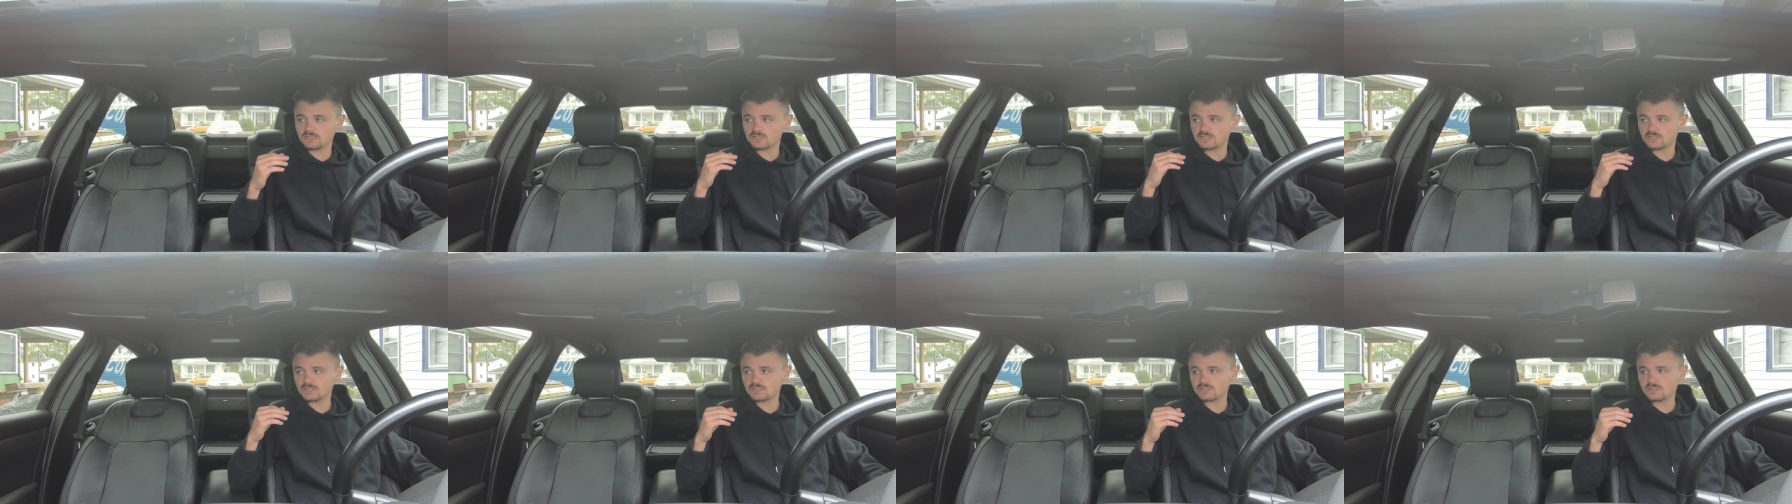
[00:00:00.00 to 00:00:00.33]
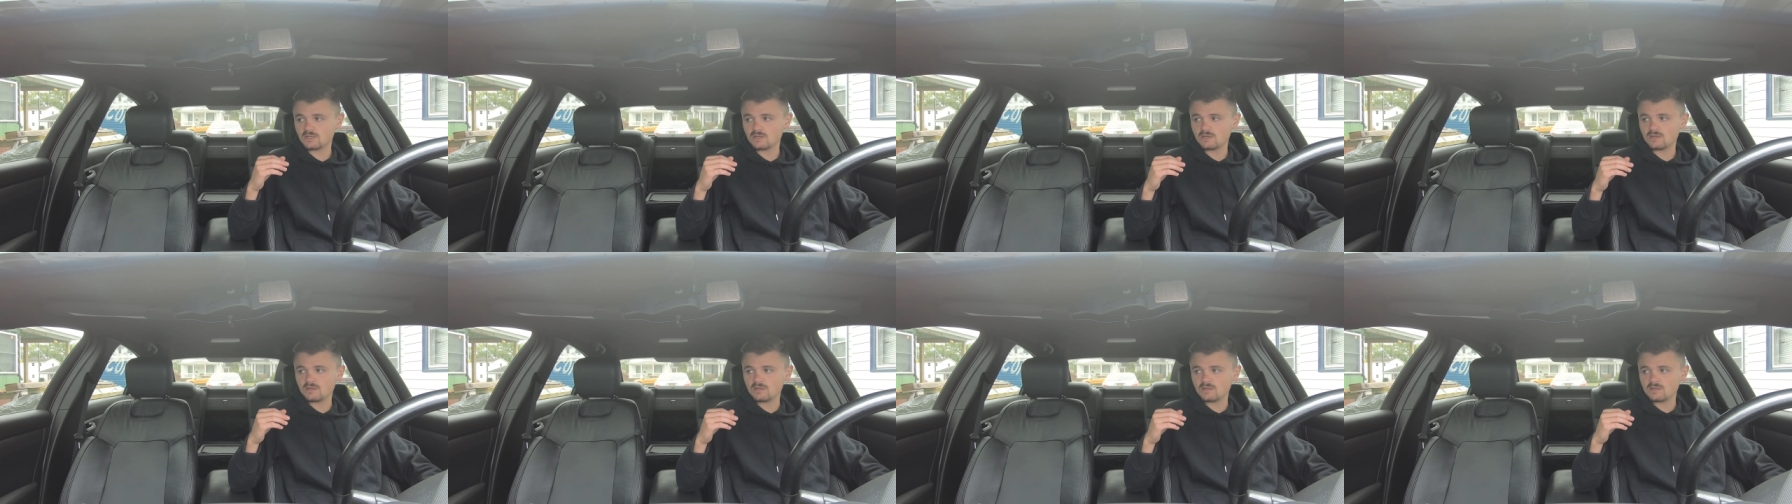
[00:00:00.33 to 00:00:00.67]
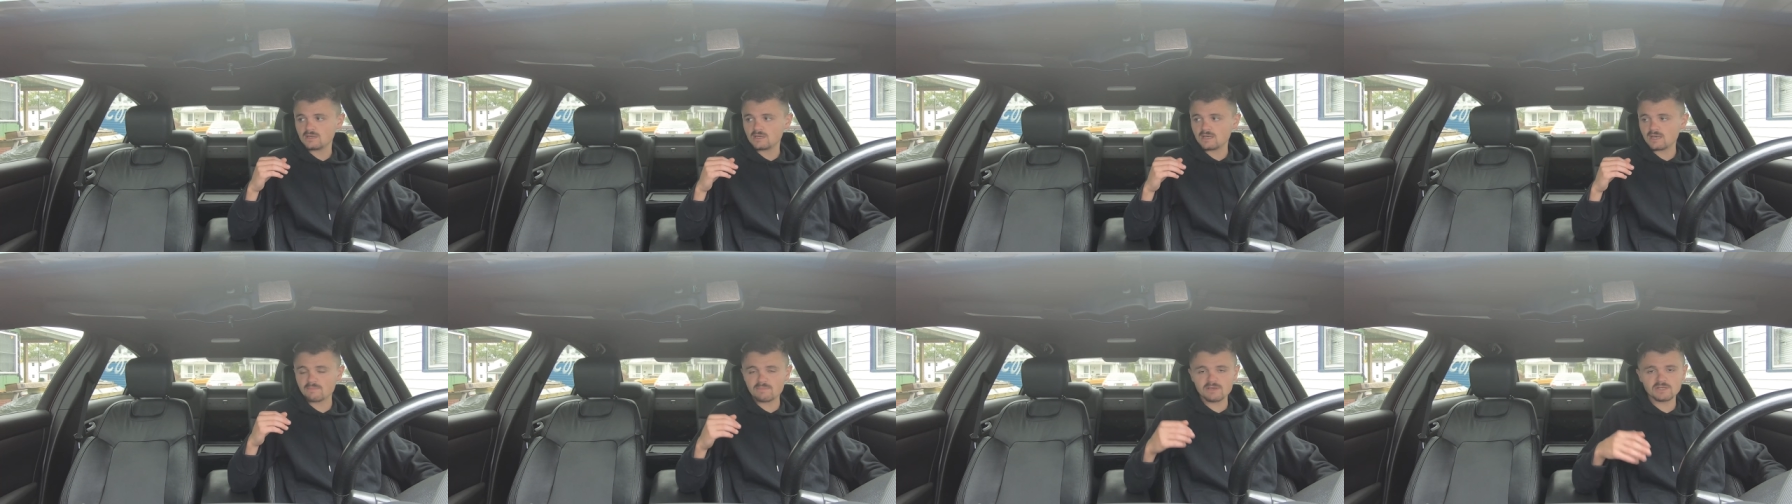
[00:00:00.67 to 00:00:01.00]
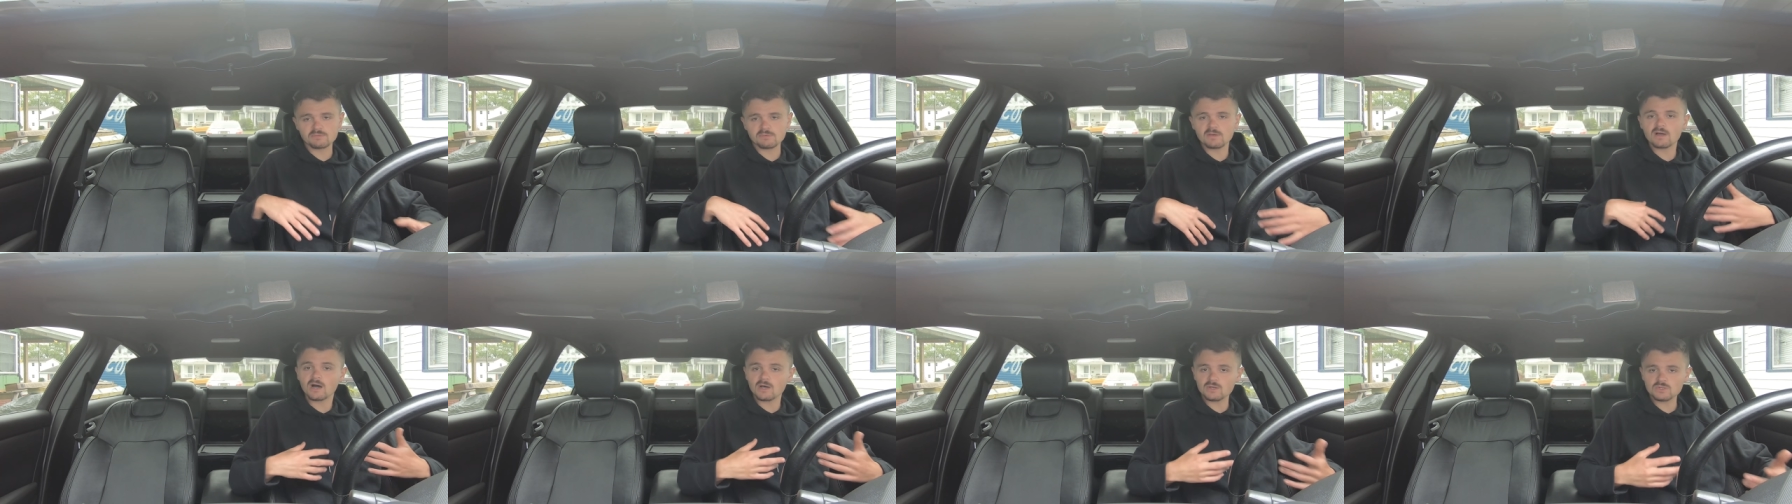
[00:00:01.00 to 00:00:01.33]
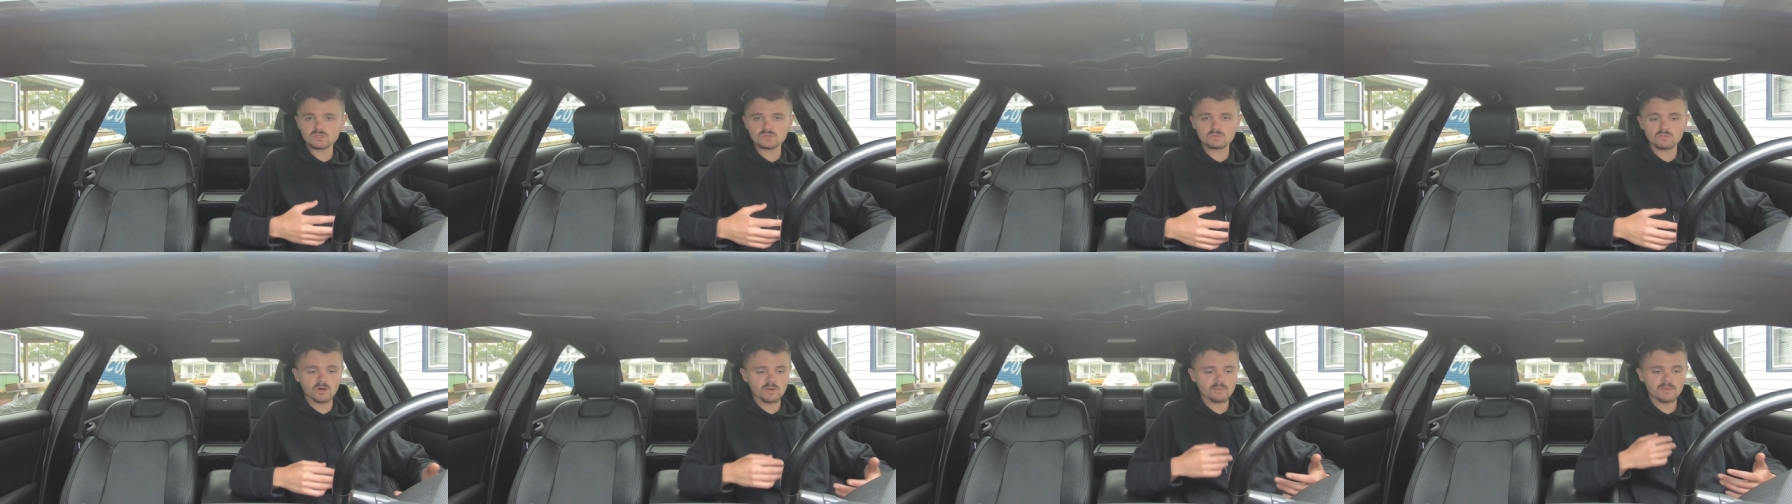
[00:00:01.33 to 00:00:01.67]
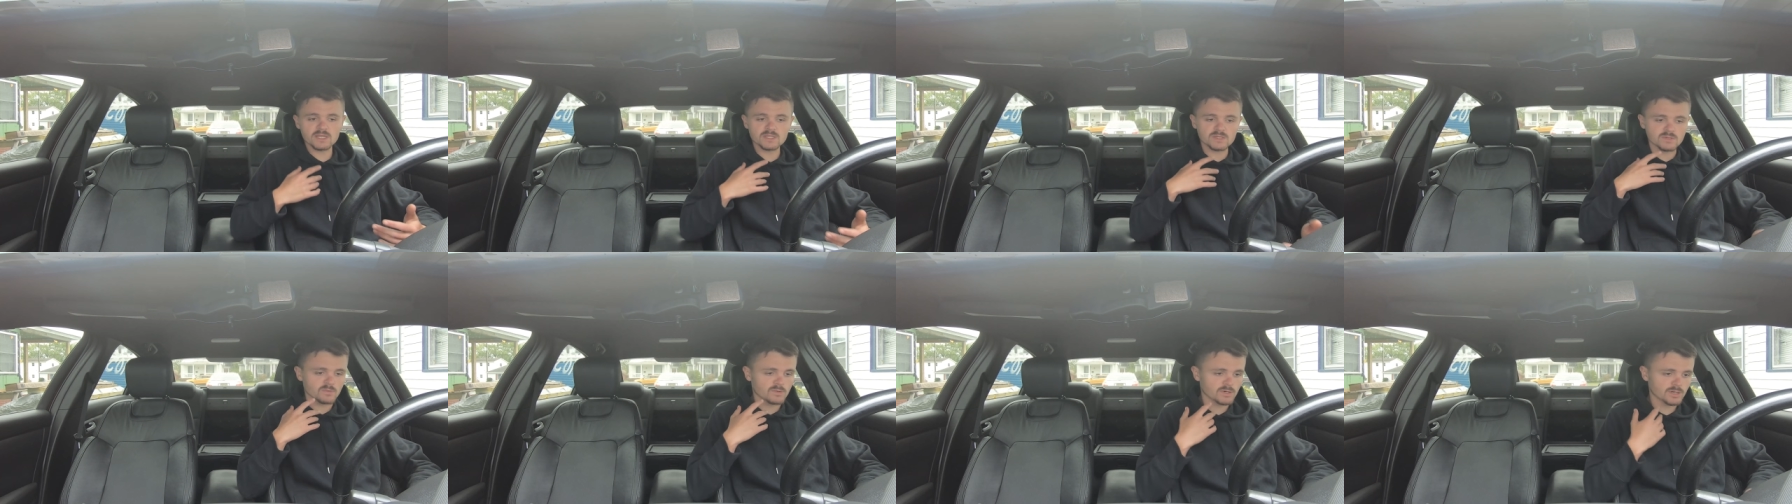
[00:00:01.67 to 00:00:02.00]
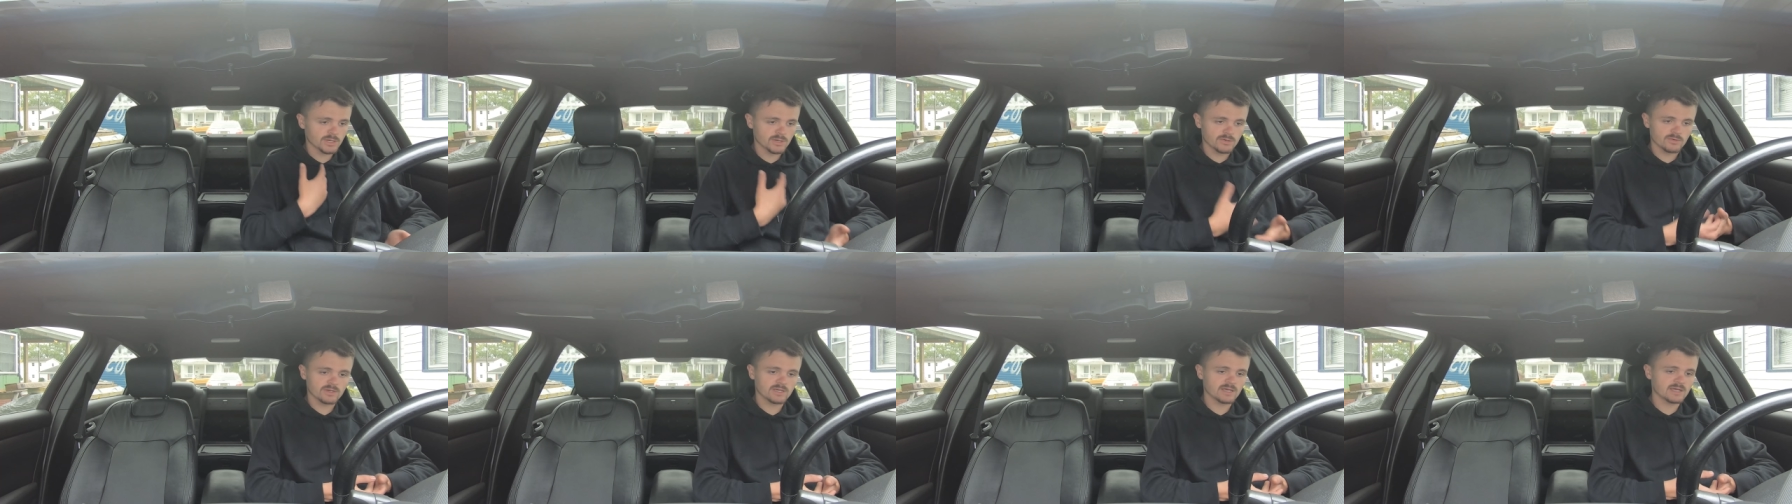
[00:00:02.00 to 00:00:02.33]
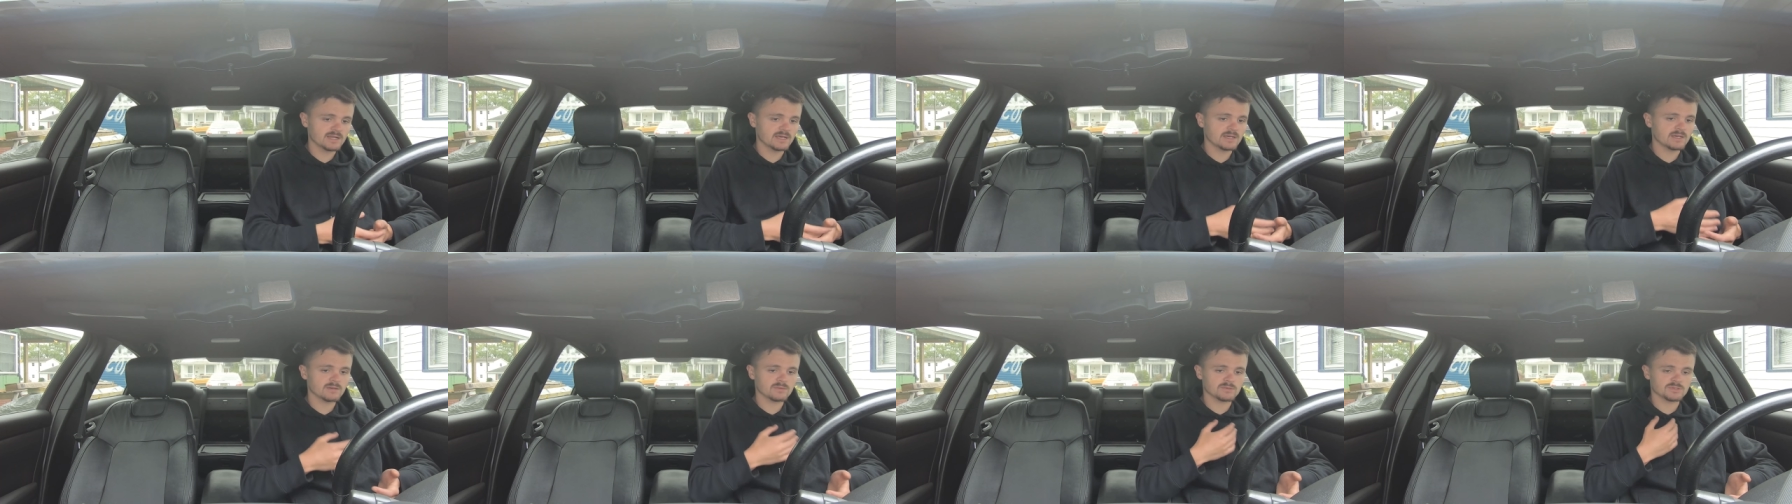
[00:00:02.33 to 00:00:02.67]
It's just, it makes me hustle more. It makes me want to go get it.